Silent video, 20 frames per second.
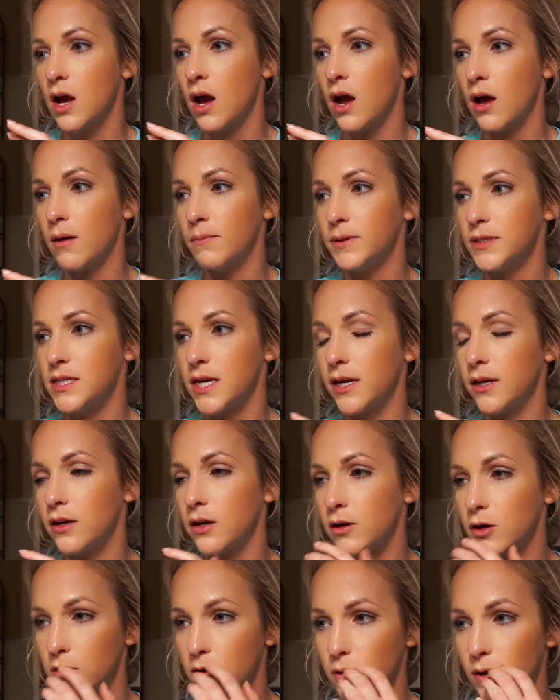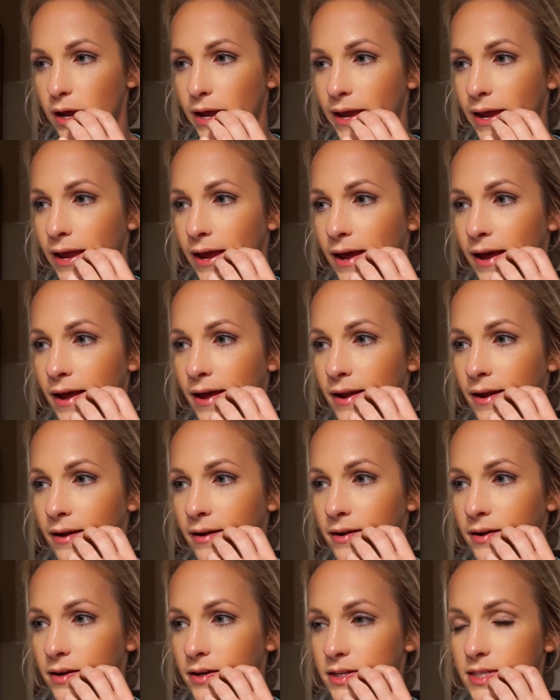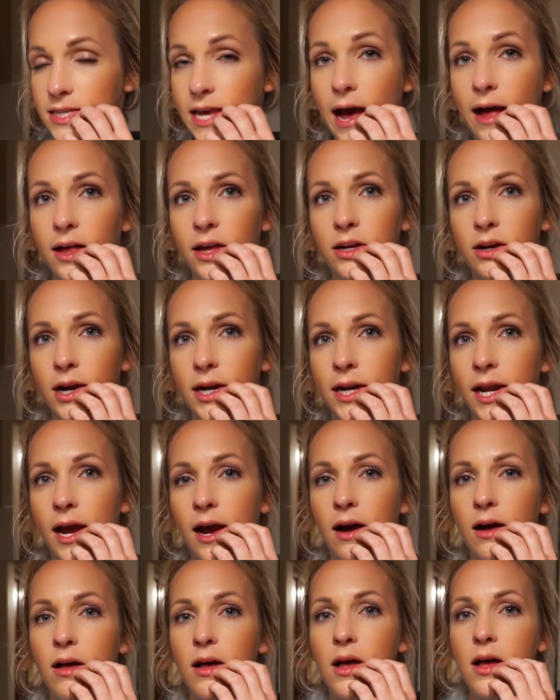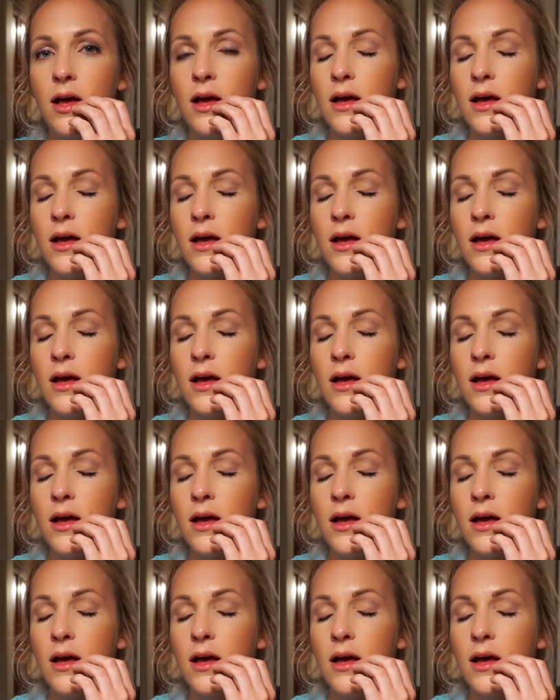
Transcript: potato, and salad right now.